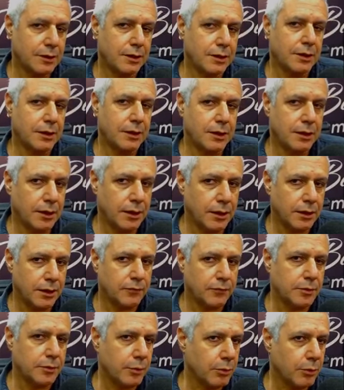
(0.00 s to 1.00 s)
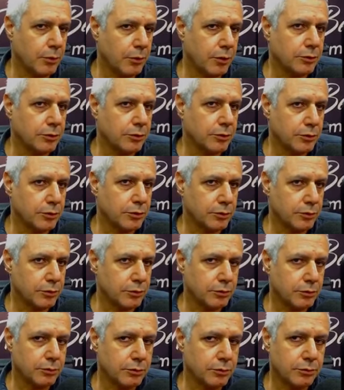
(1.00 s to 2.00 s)
And if we want to
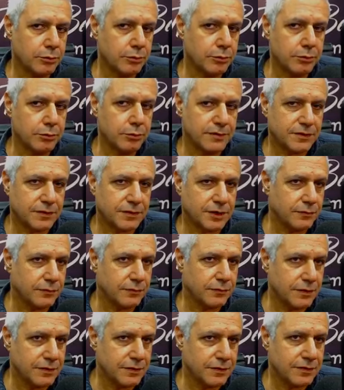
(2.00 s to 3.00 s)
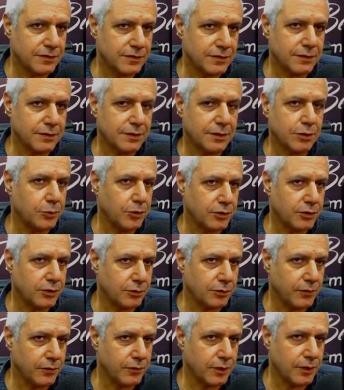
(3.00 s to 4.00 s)
serve this community of
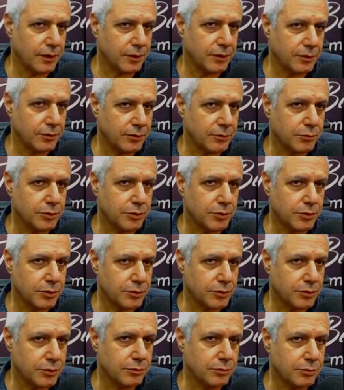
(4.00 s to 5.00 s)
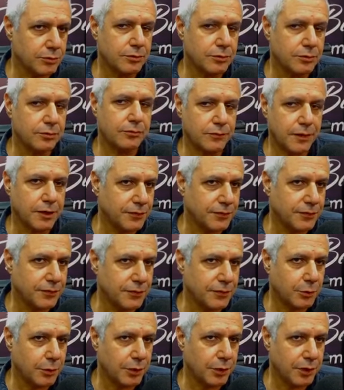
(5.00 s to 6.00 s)
learners, we should find a different way
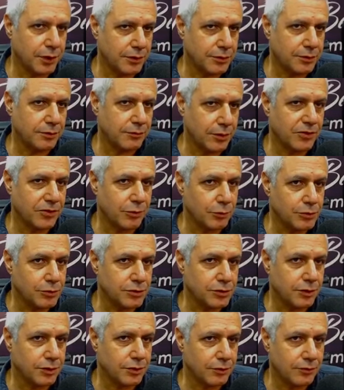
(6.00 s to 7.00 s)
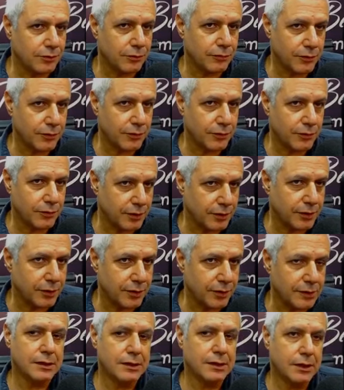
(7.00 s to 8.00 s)
to develop solutions of learning.
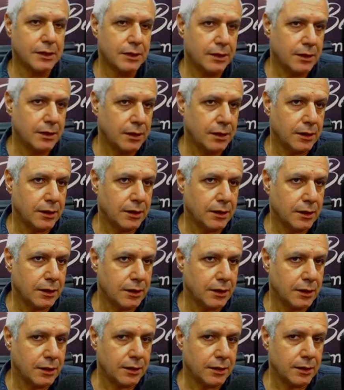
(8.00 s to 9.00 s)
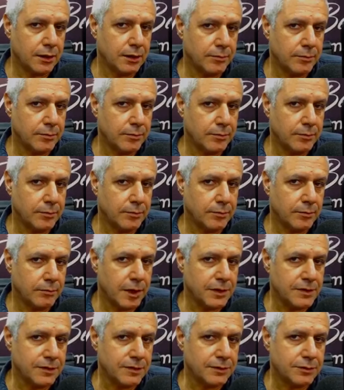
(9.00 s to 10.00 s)
And the
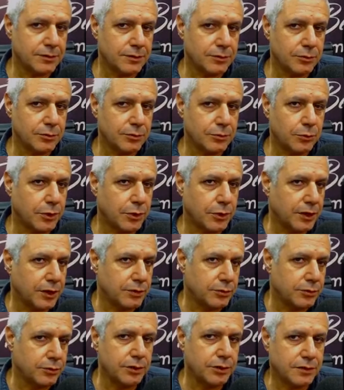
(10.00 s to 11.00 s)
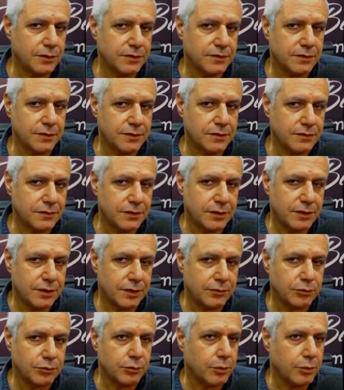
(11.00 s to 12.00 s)
Mindset way to do it is
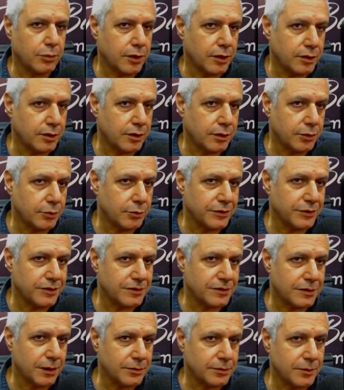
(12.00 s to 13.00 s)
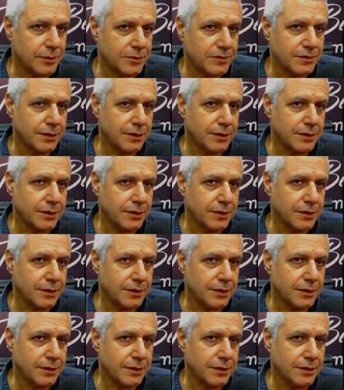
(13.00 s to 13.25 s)
through working with startups.